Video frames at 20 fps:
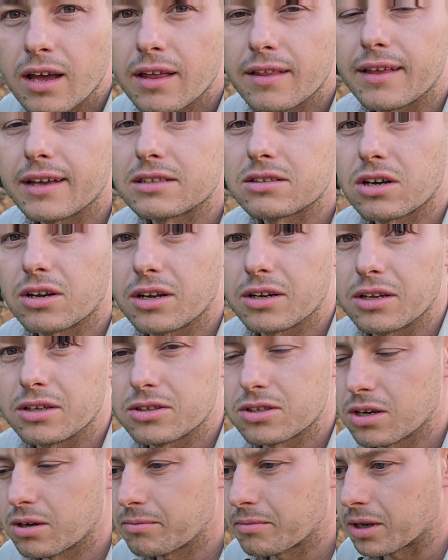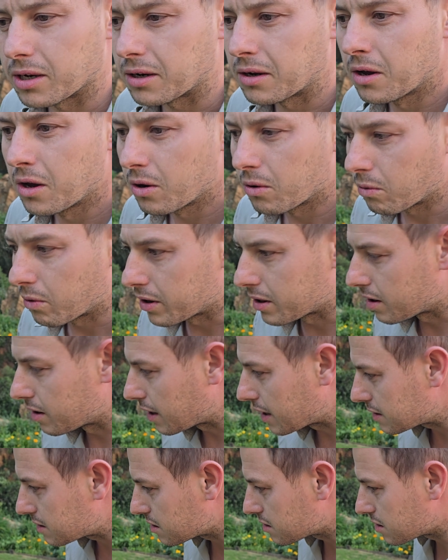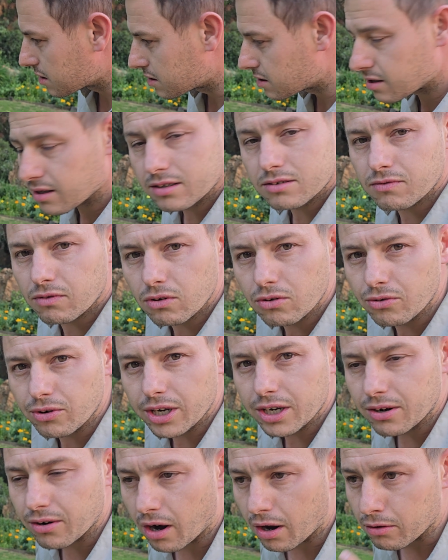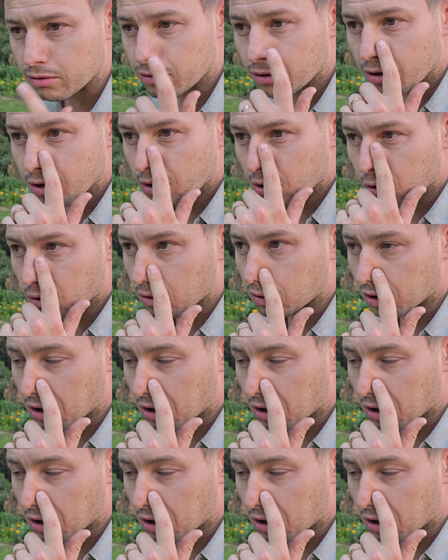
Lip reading: that's going to determine whether that's a successful regrowth or